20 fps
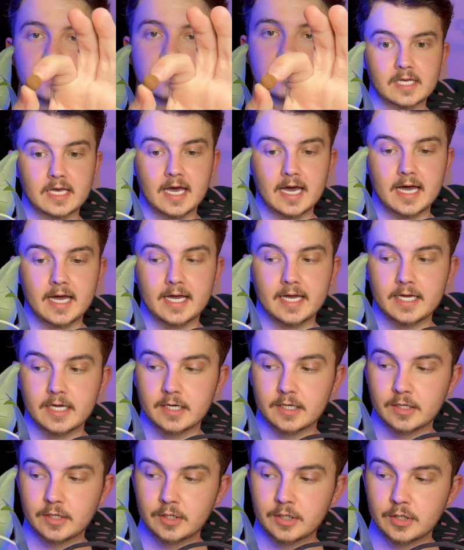I
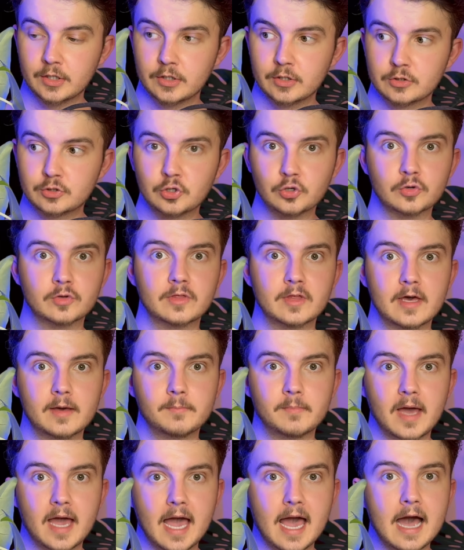took
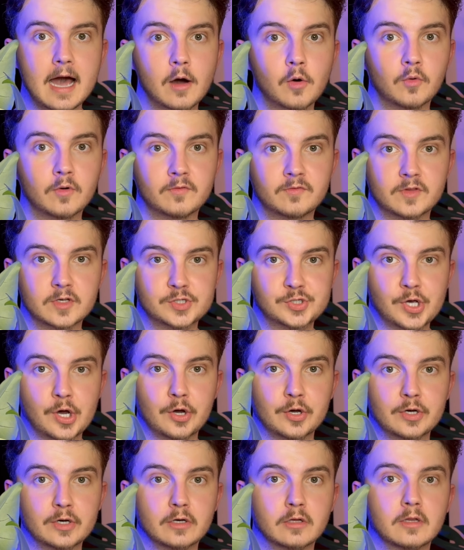them out of the
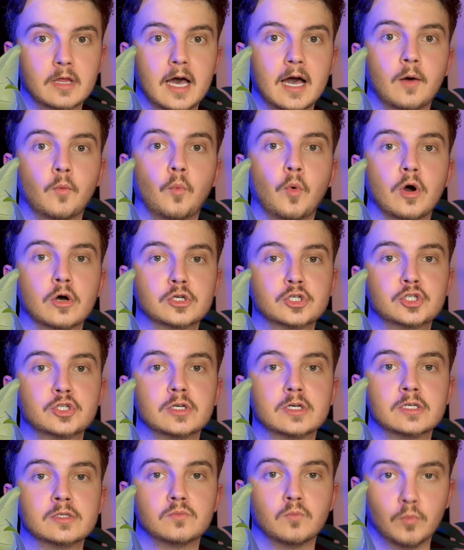soil. I washed
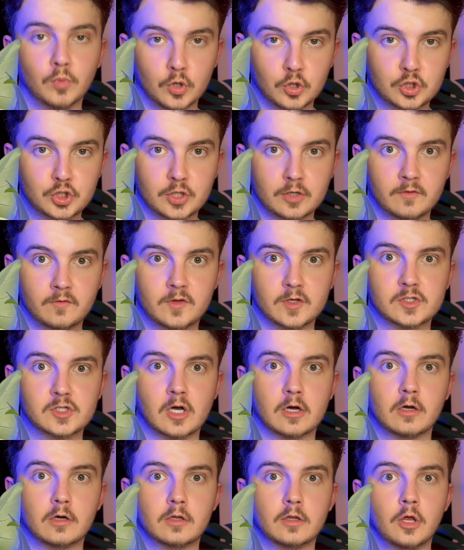as much of the
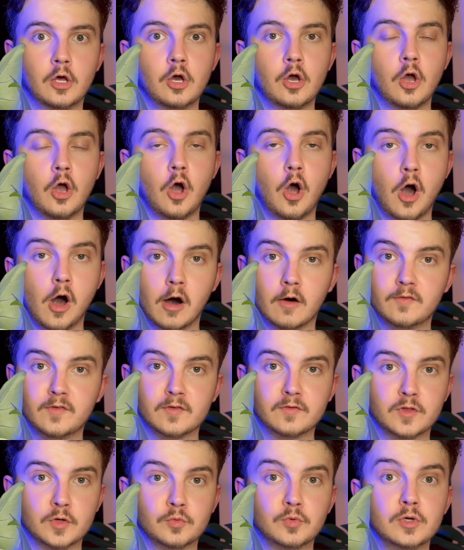soil off of
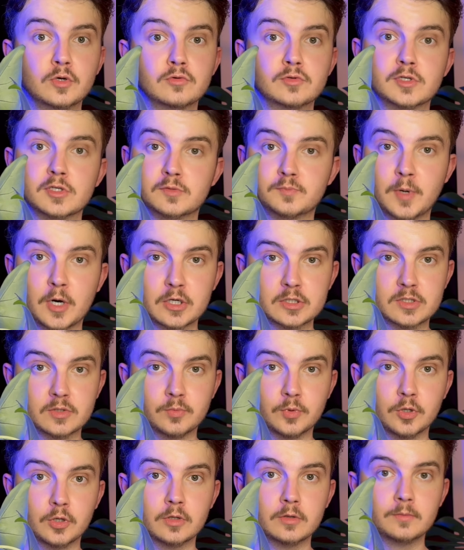the roots as
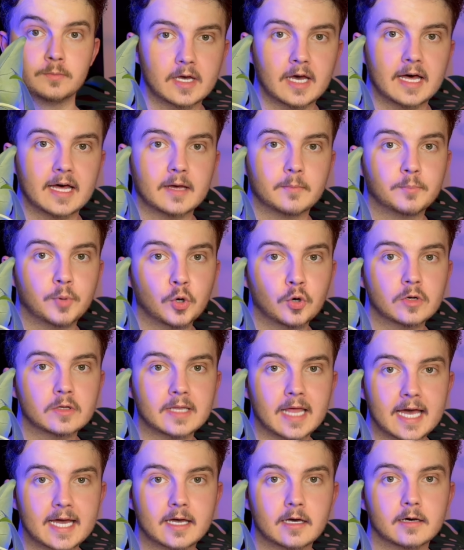possible. I put
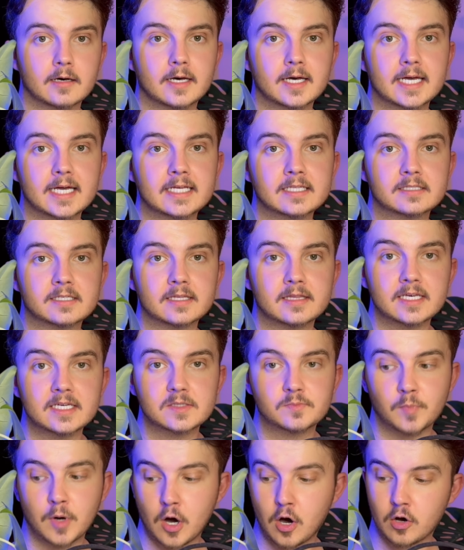leca into these
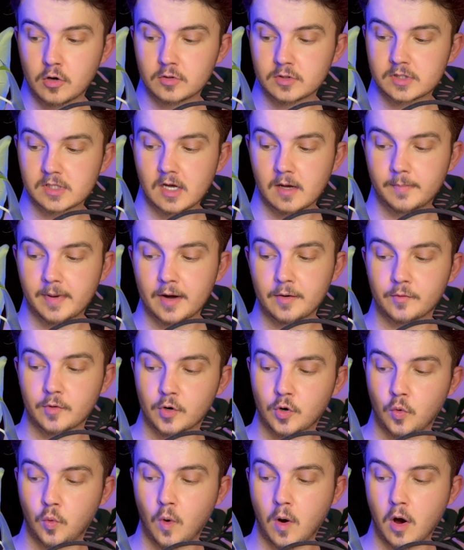pots about a
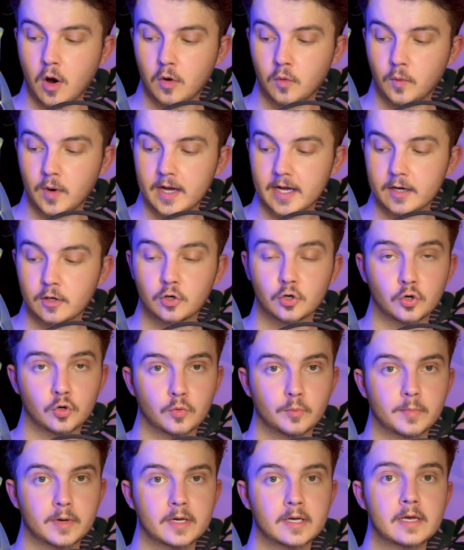quarter way up,
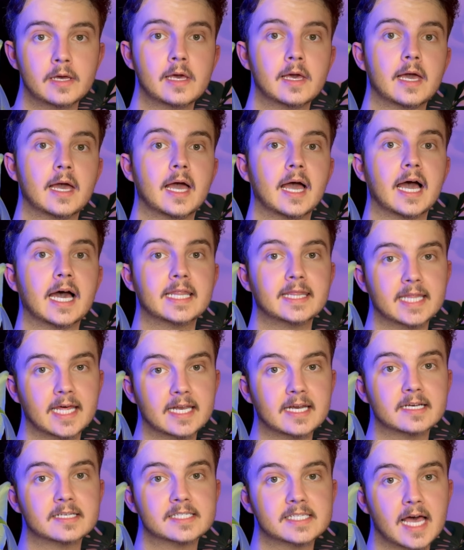and then
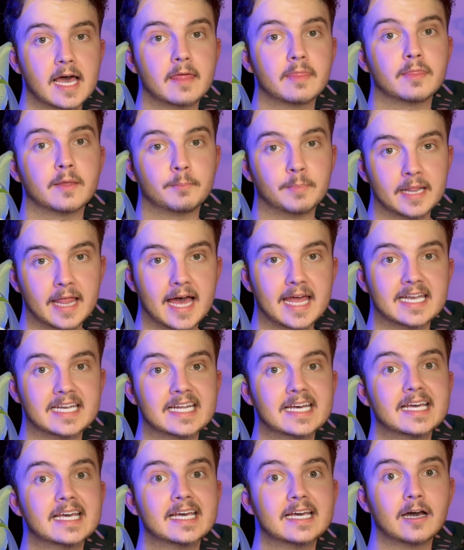I sat the plant
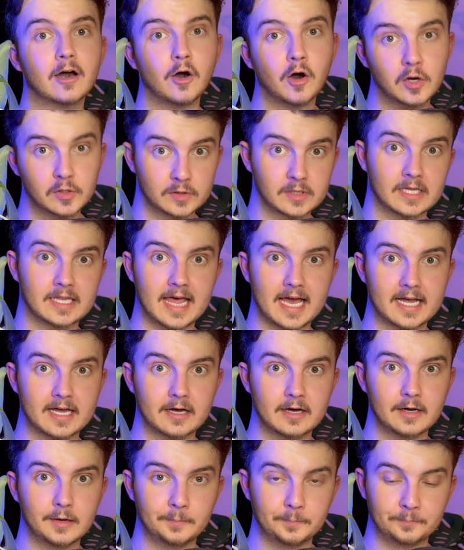on the
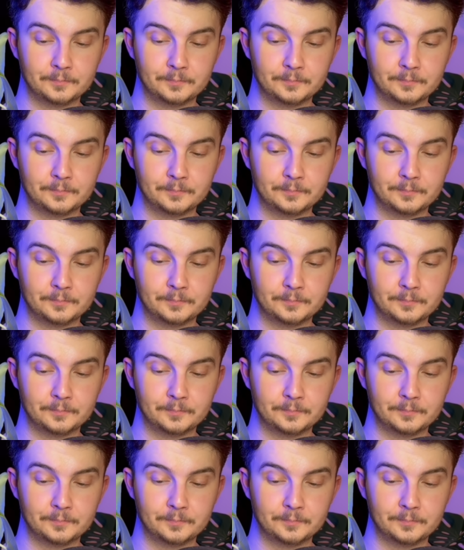leca,